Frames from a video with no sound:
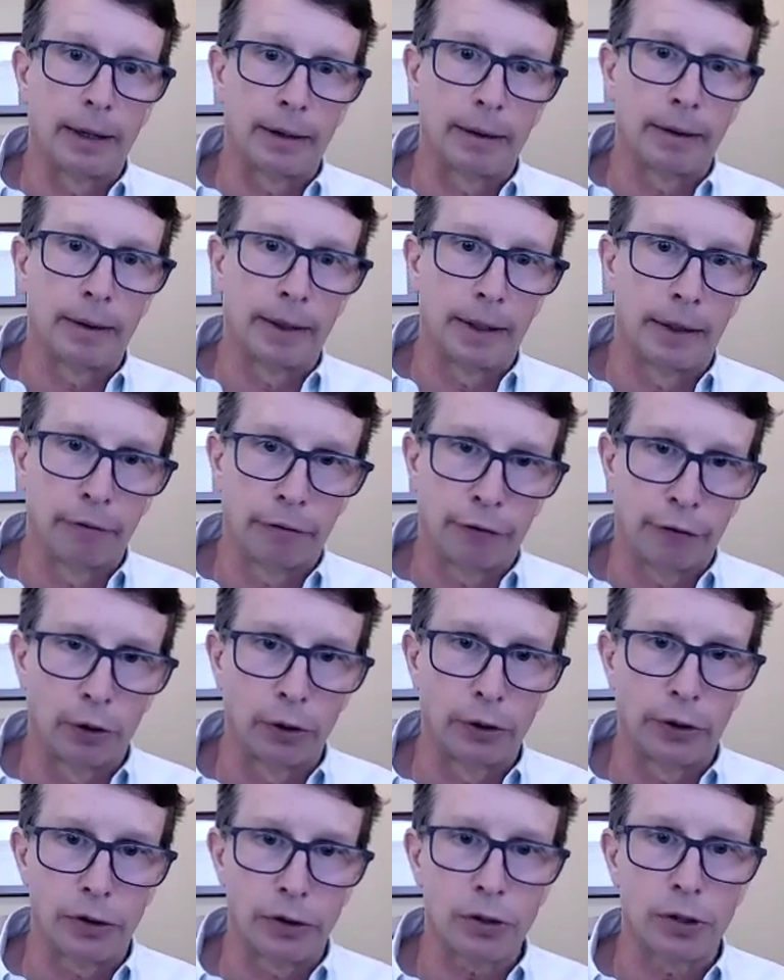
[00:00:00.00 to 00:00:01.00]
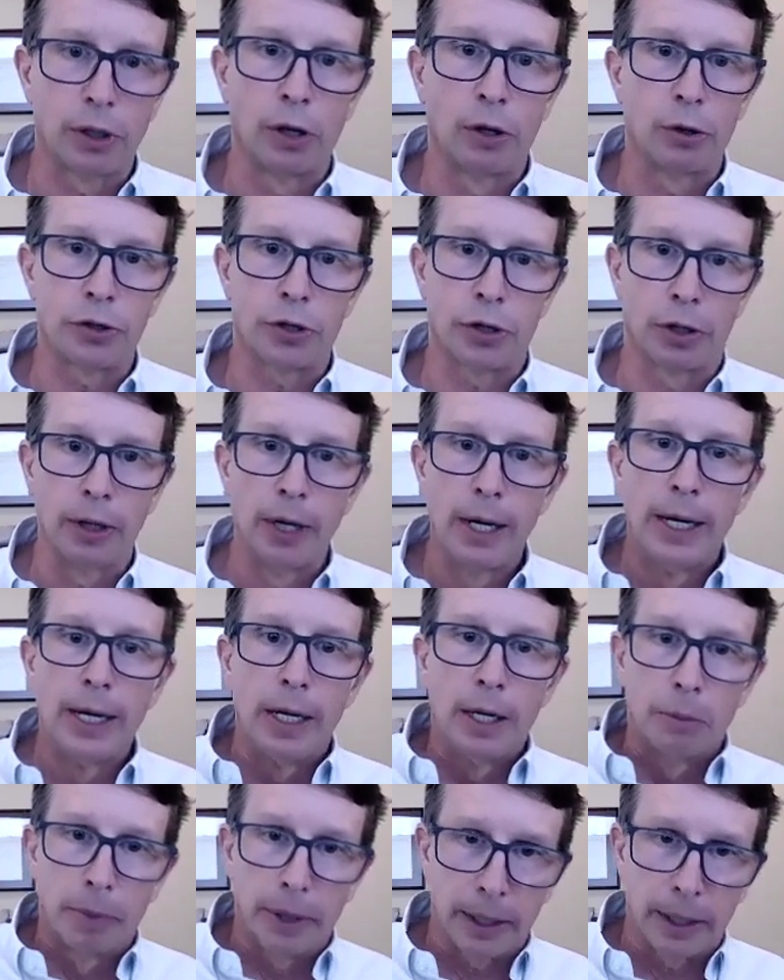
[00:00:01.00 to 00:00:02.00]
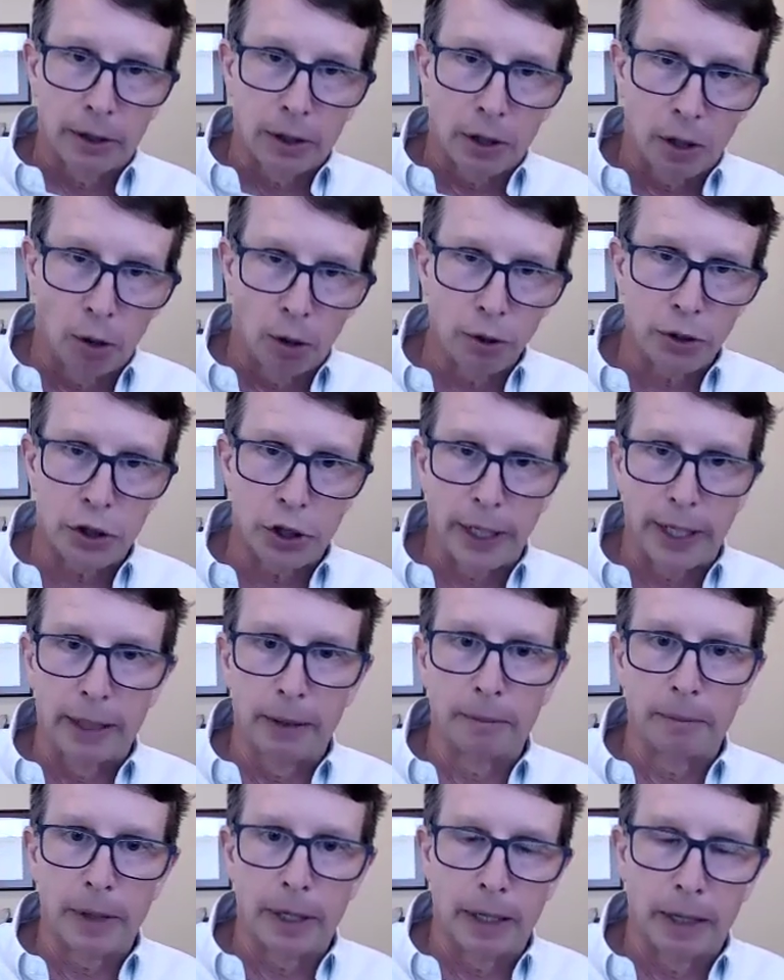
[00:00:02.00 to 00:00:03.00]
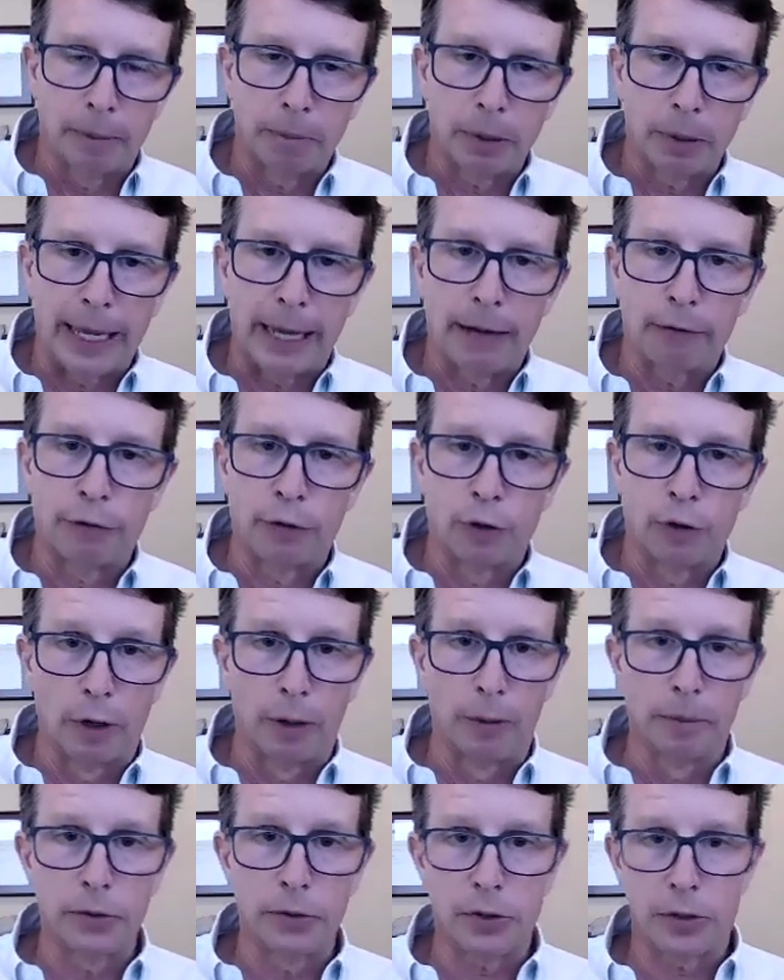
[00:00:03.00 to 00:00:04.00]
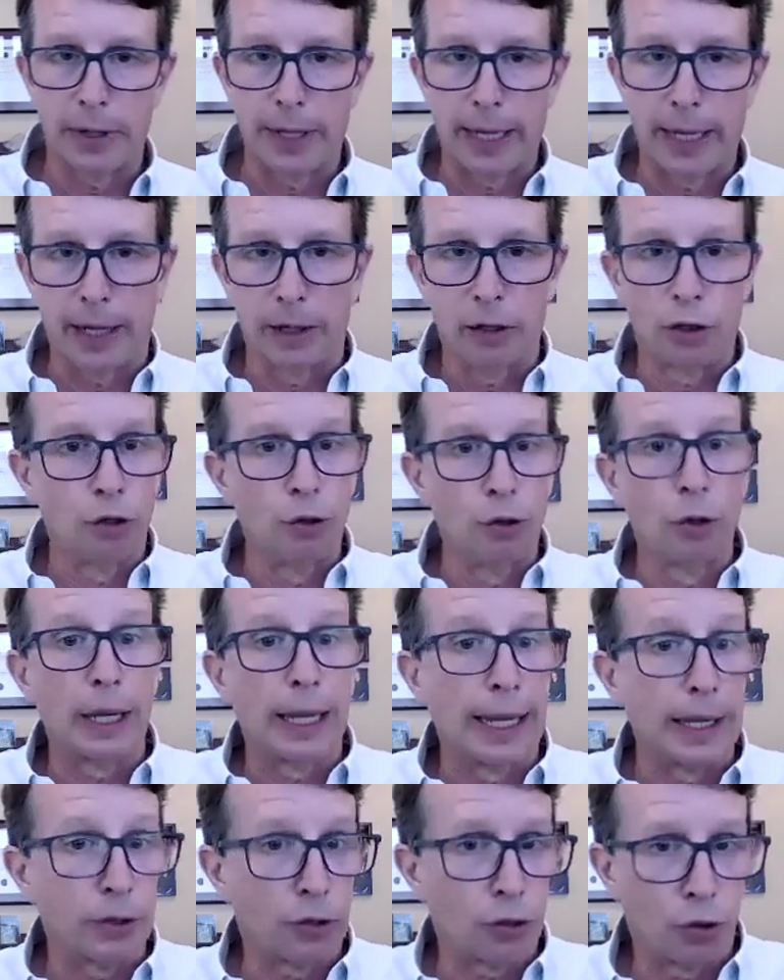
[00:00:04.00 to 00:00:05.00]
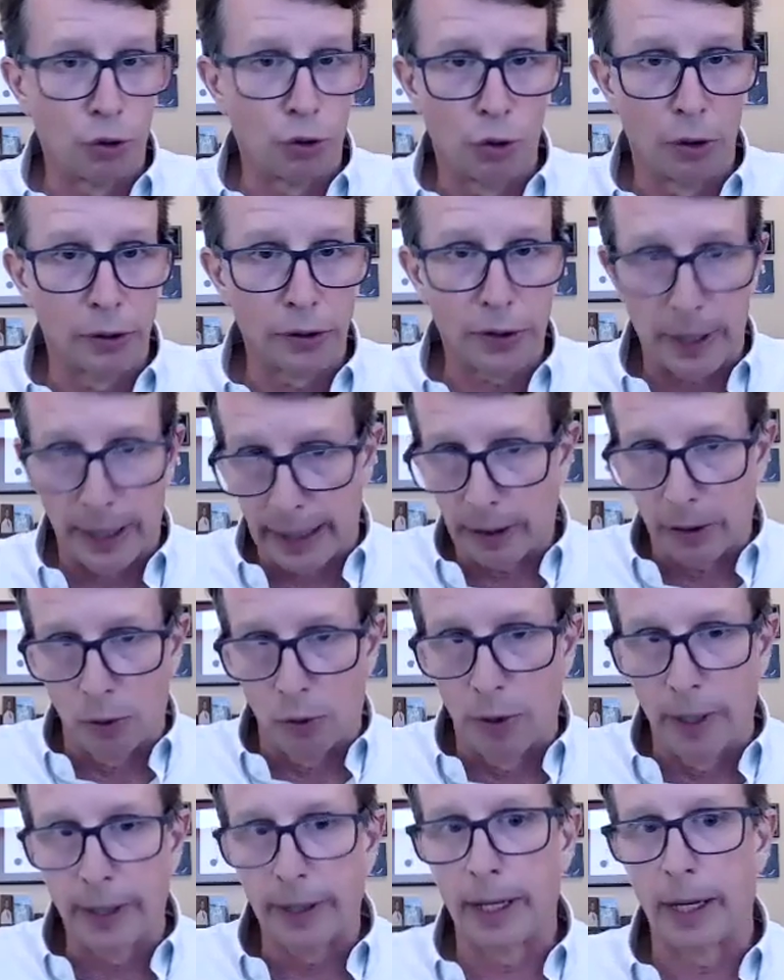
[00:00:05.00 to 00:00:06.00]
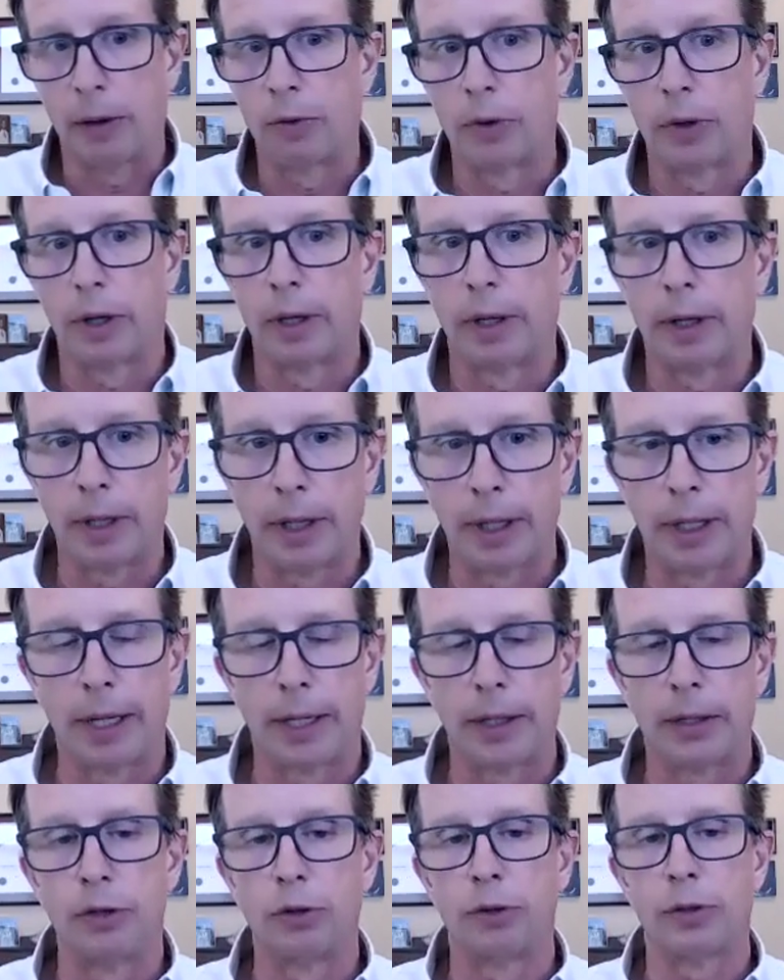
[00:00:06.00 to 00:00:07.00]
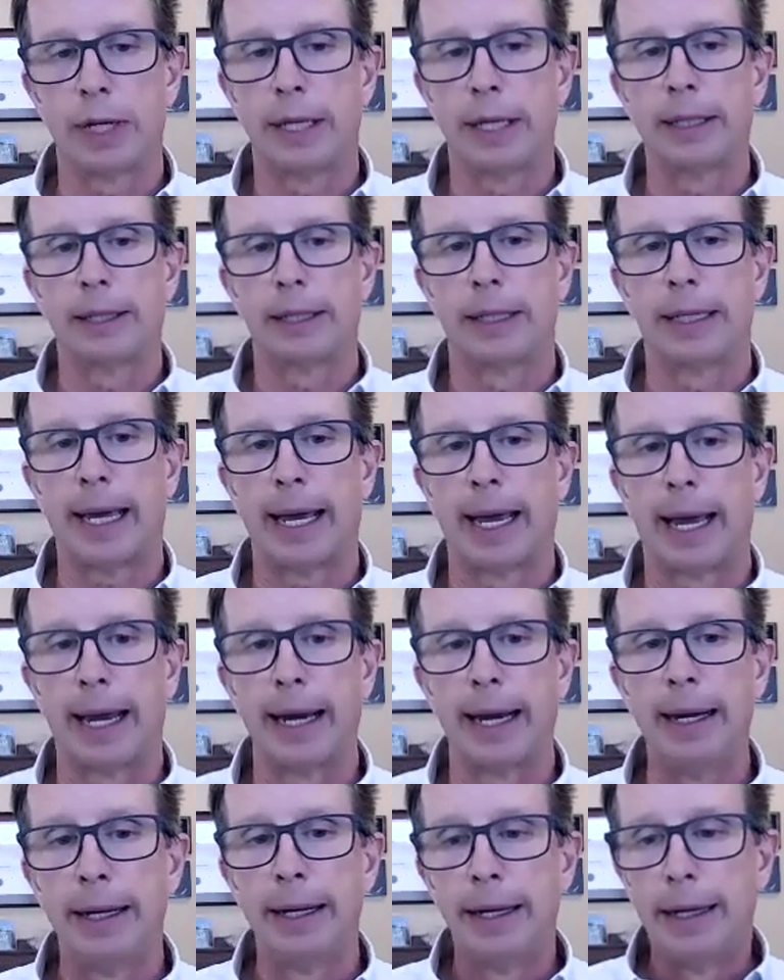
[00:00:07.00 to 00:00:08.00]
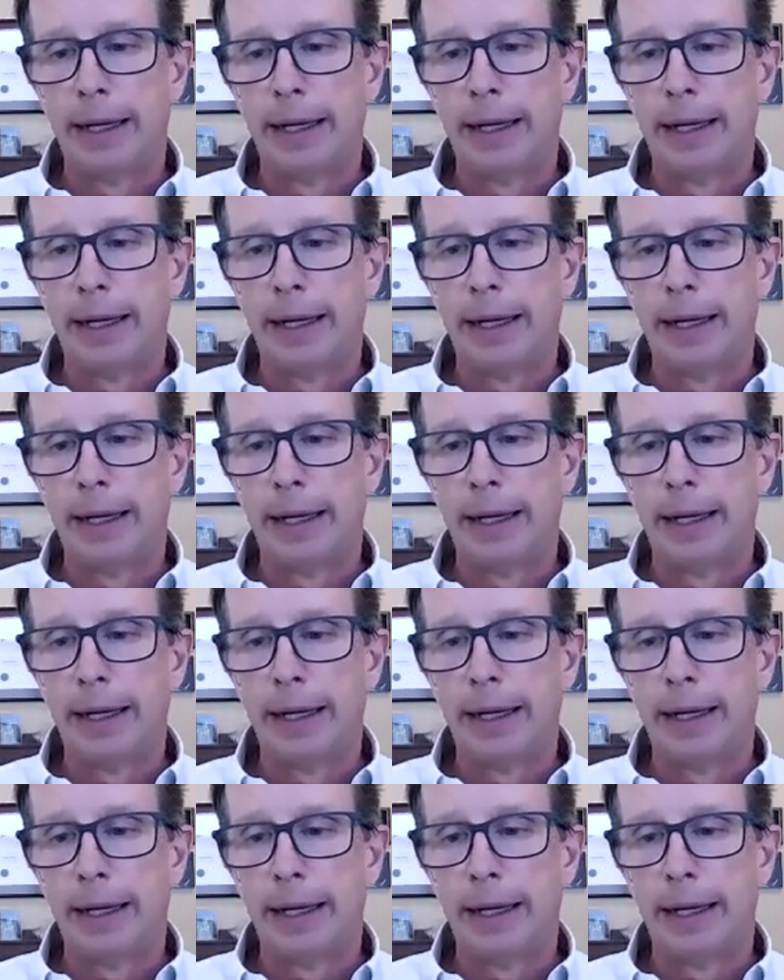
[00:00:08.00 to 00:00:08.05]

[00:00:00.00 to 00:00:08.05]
in full disclosure, but coaching platforms that utilize tools like the one that we're using today